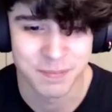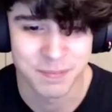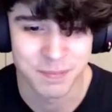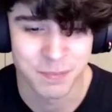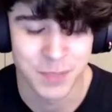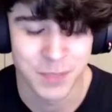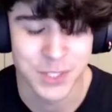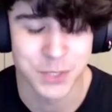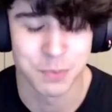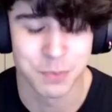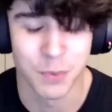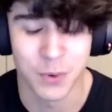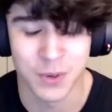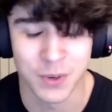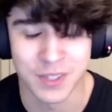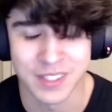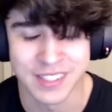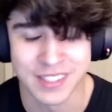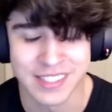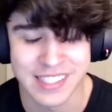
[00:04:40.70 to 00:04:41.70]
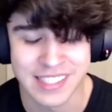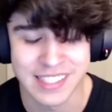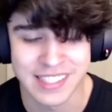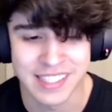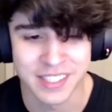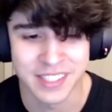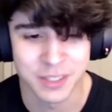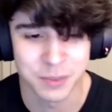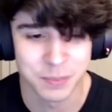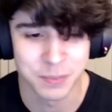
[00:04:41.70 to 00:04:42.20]
much more in
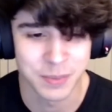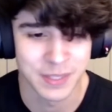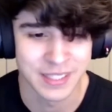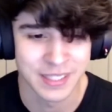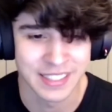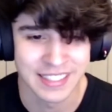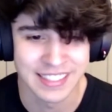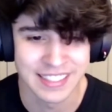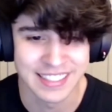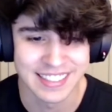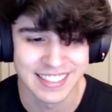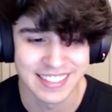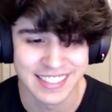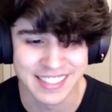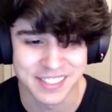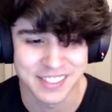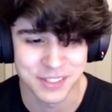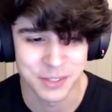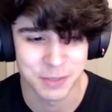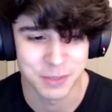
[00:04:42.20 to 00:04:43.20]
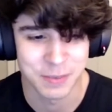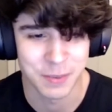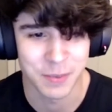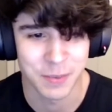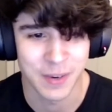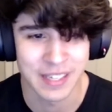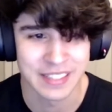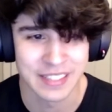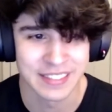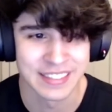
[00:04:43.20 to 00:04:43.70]
detail, but it's a little bit
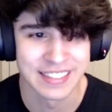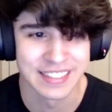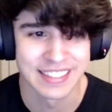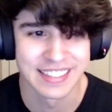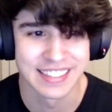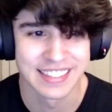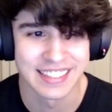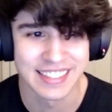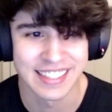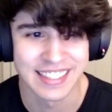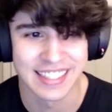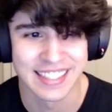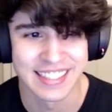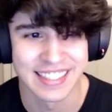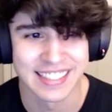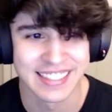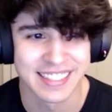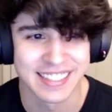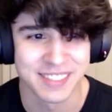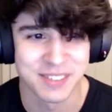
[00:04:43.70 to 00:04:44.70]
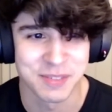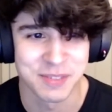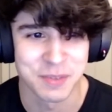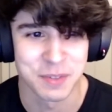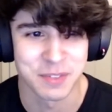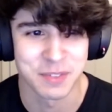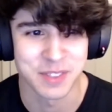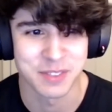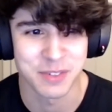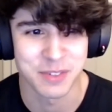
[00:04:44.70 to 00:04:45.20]
wild that they're
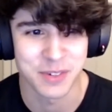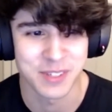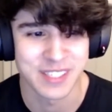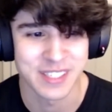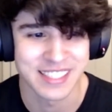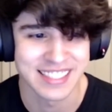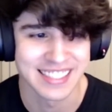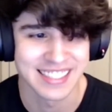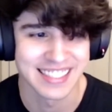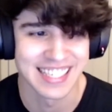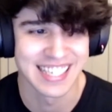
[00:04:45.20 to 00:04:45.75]
removing Fortnite.